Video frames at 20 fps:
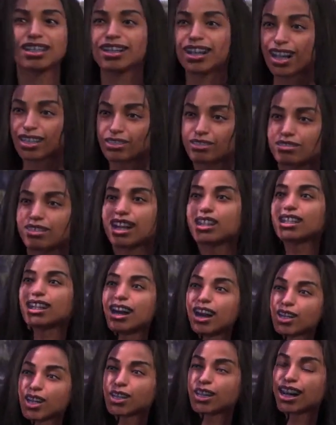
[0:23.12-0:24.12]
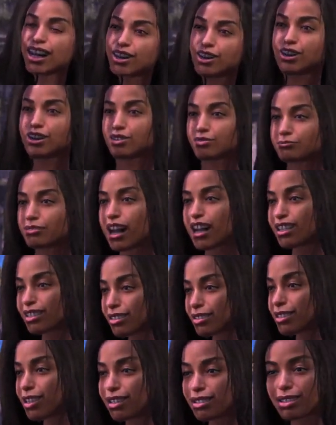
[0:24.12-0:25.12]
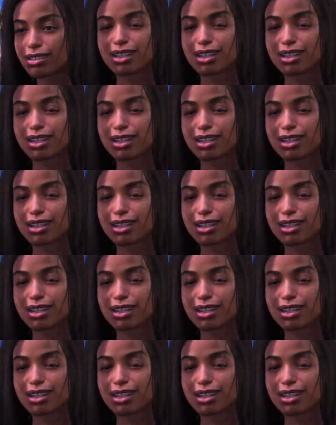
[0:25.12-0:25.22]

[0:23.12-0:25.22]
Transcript: that is something I do now. I do magic, talk to